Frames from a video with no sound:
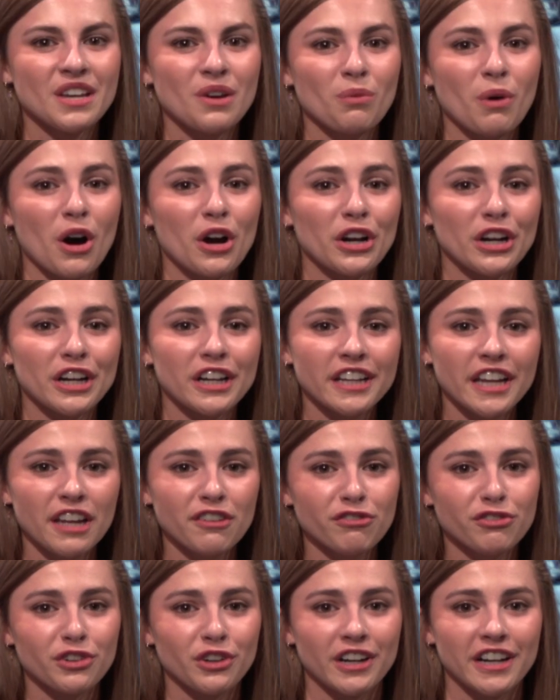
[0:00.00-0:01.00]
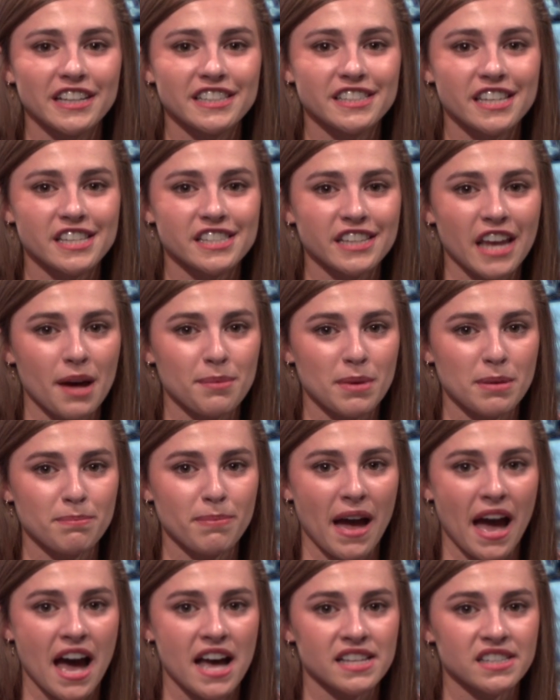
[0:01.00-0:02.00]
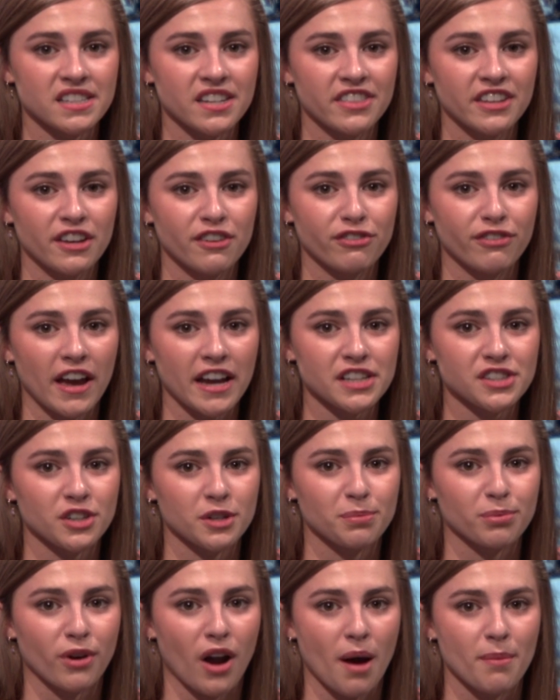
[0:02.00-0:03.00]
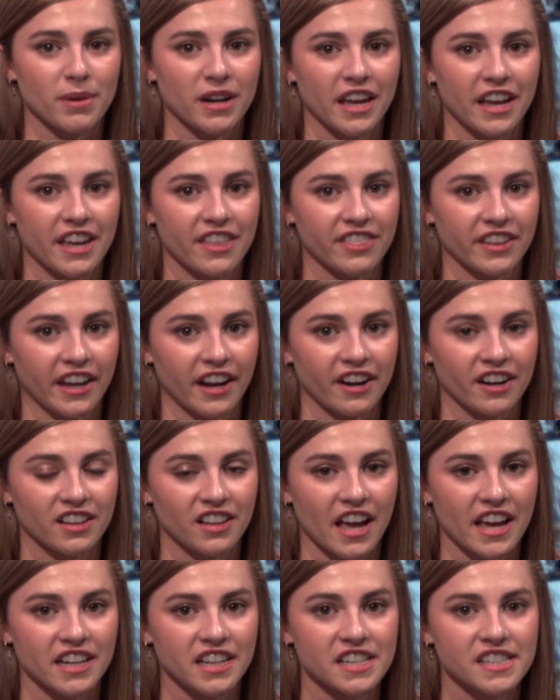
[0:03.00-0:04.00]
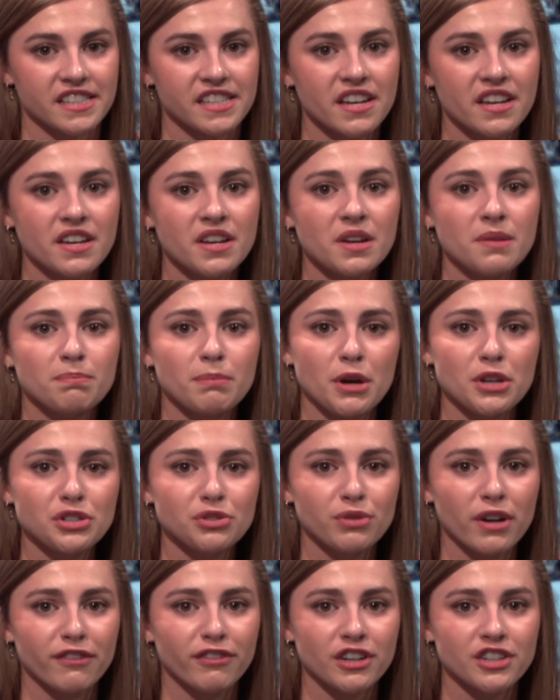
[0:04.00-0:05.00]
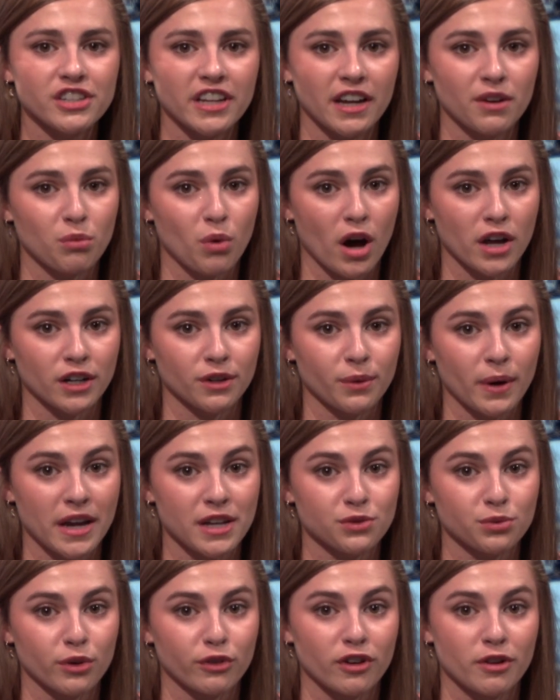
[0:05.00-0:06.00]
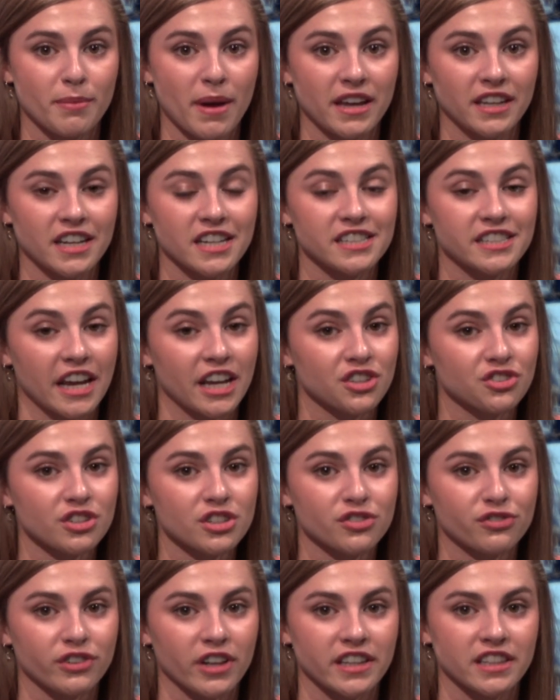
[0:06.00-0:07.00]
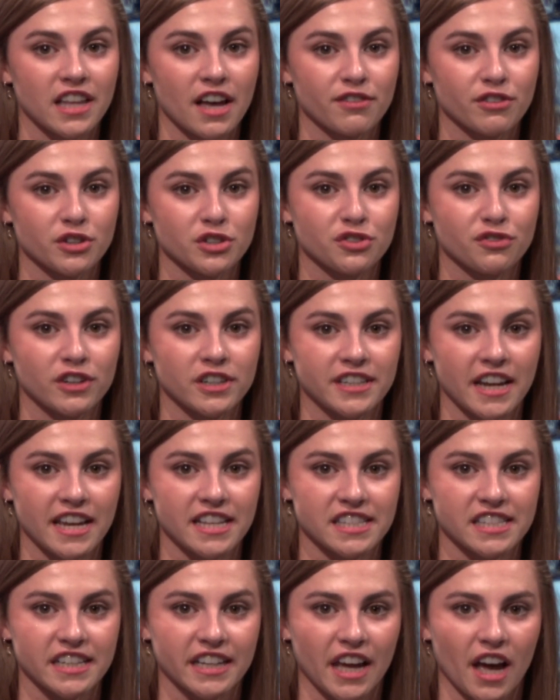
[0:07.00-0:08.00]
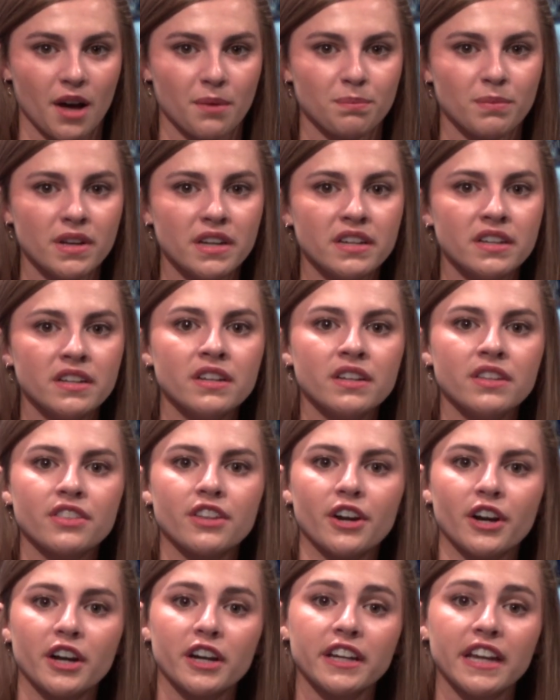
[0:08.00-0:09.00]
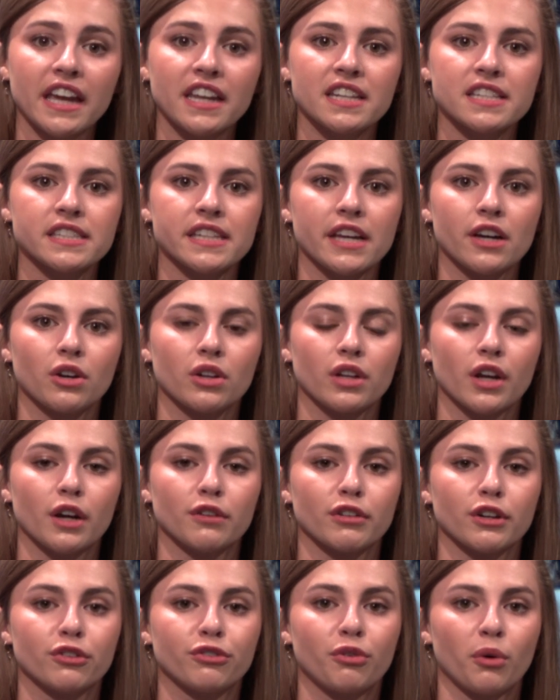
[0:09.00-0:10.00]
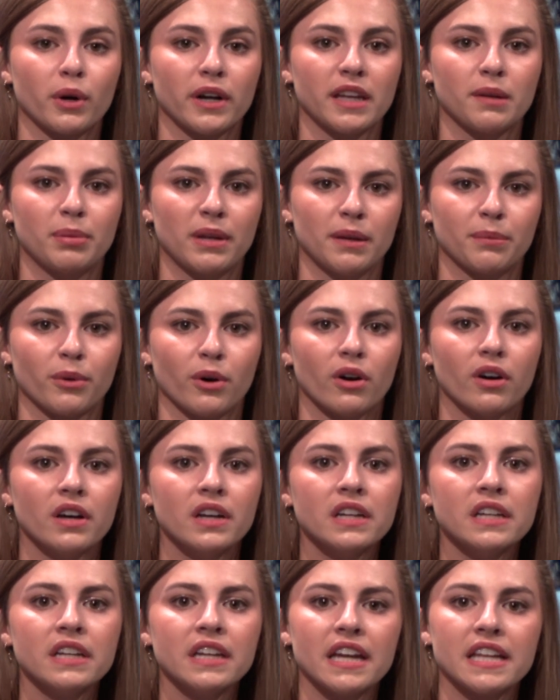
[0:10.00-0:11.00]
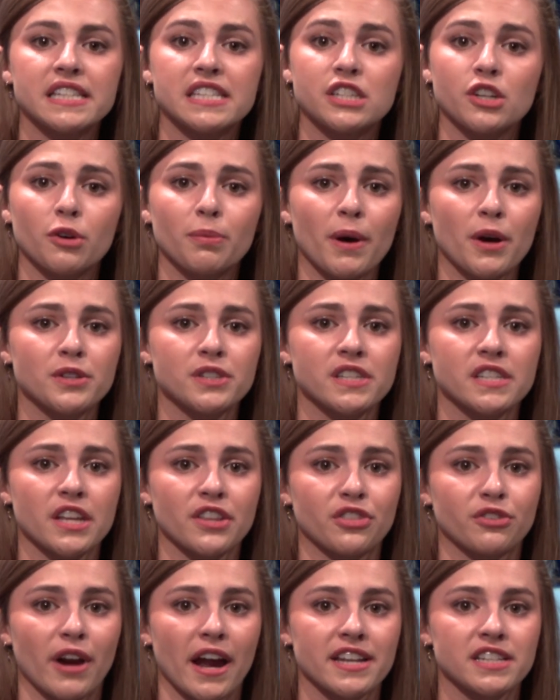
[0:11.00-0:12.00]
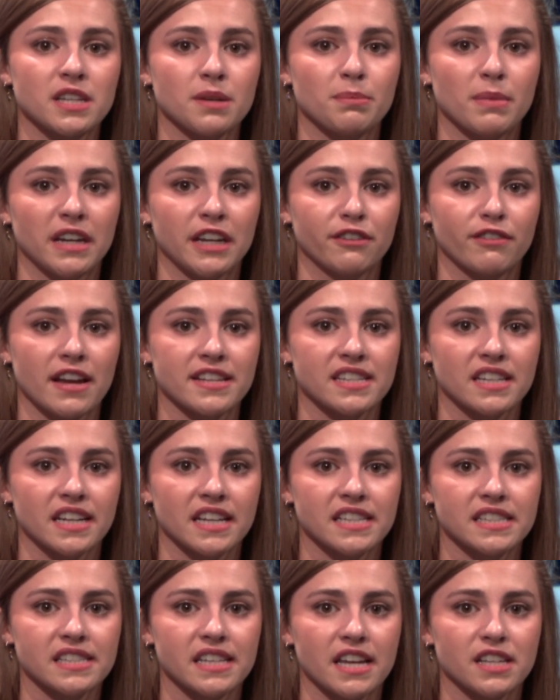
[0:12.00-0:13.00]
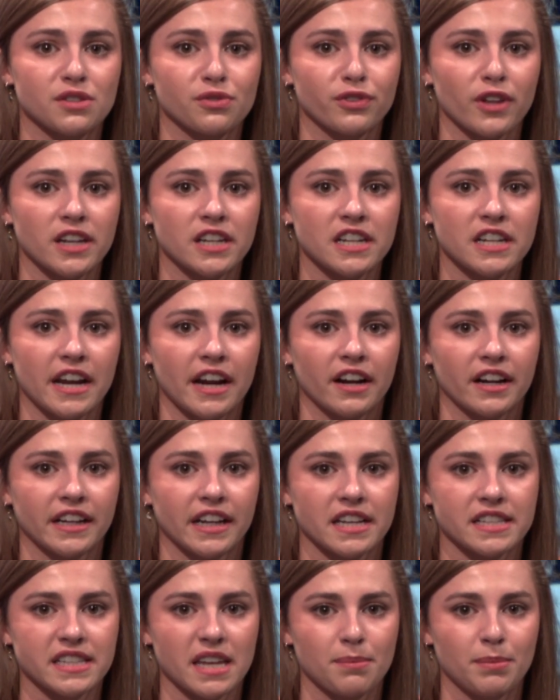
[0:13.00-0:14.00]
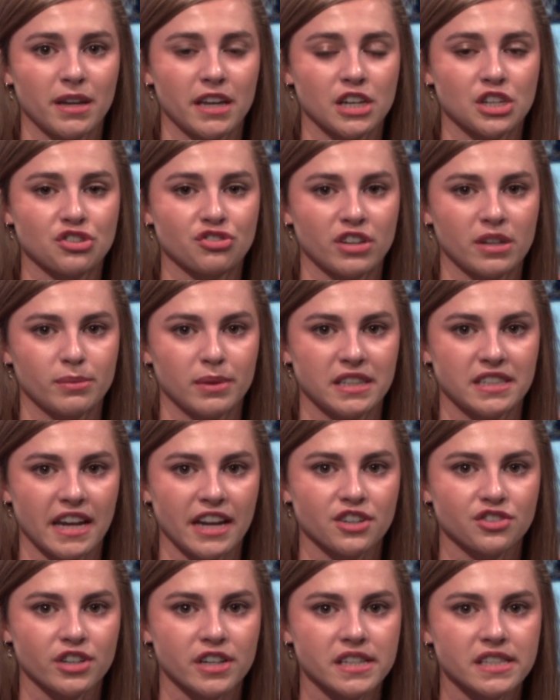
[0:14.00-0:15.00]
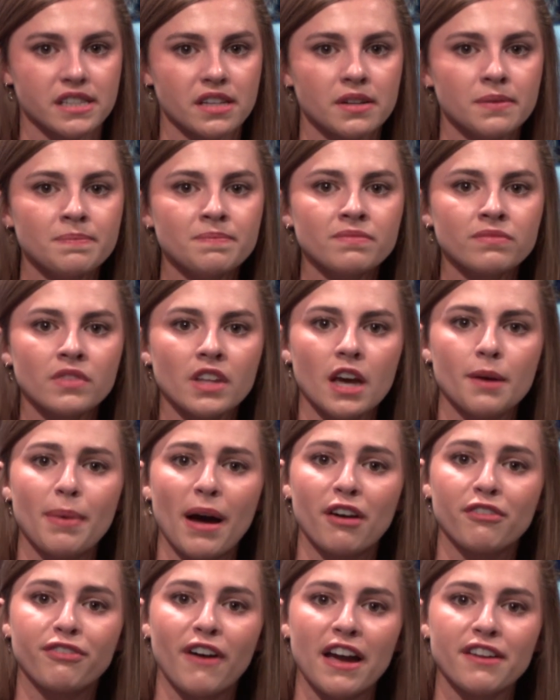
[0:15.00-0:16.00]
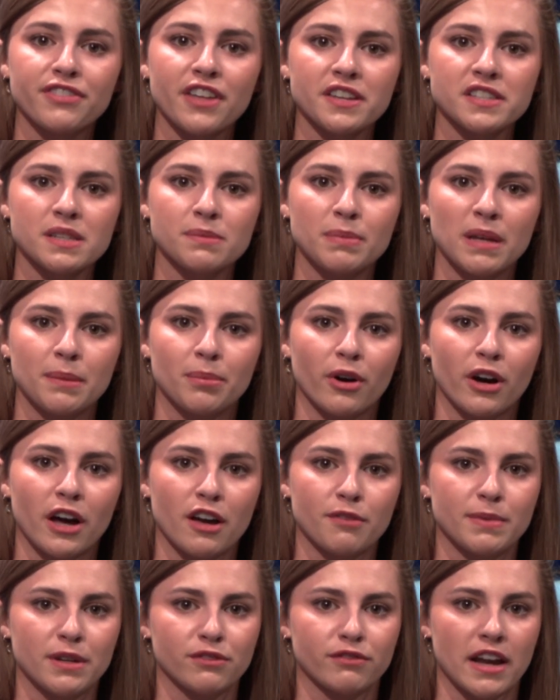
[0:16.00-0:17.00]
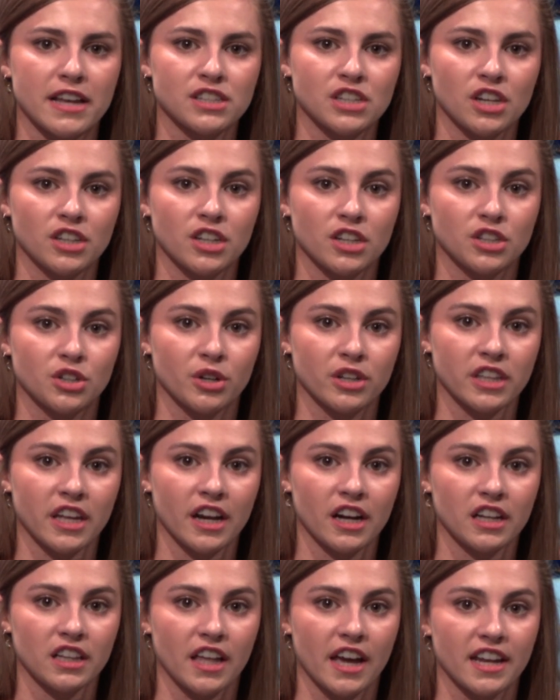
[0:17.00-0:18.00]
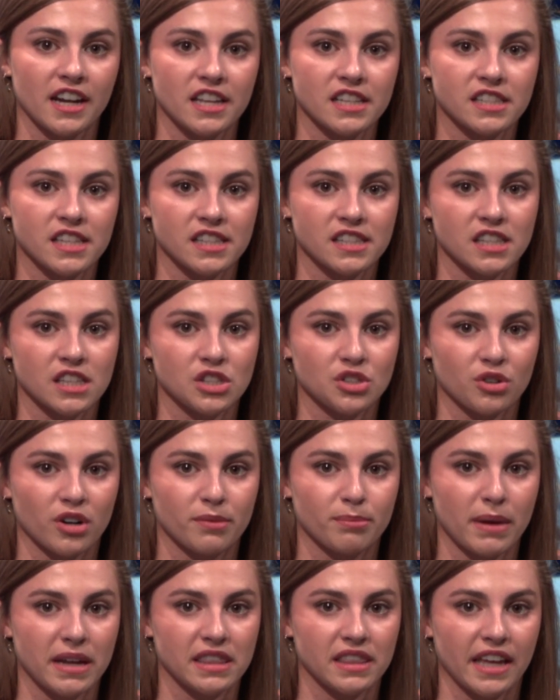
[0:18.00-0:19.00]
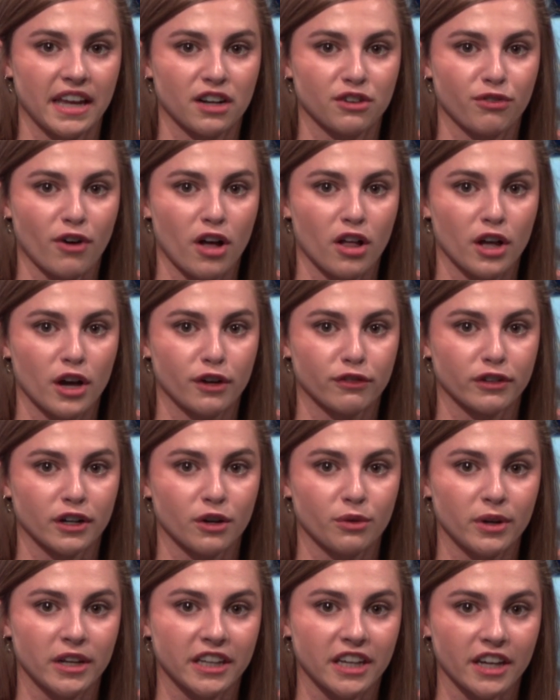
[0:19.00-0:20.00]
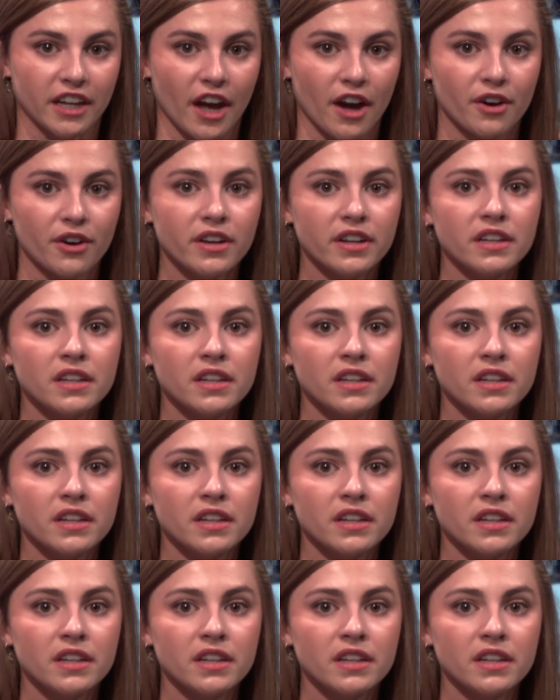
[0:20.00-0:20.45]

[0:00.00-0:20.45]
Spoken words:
While Hurricane Florence has come and passed, the effects are prominent in the Carolinas. Most rivers and waterways will remain at dangerous flood levels for days to come. The hurricane has killed over 40 people and still poses a threat to many residents, as flooded areas can be extremely dangerous. About 5,000 people have been rescued in North Carolina since the storm made landfall over a week ago.